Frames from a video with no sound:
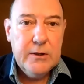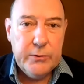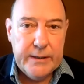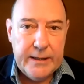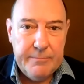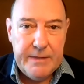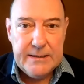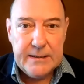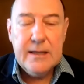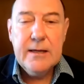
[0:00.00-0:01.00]
to another
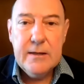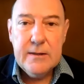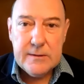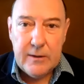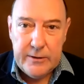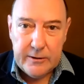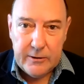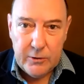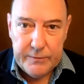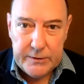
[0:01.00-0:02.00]
meeting.
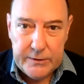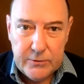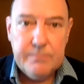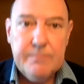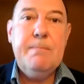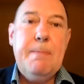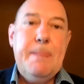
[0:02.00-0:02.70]
Sonia, over to you.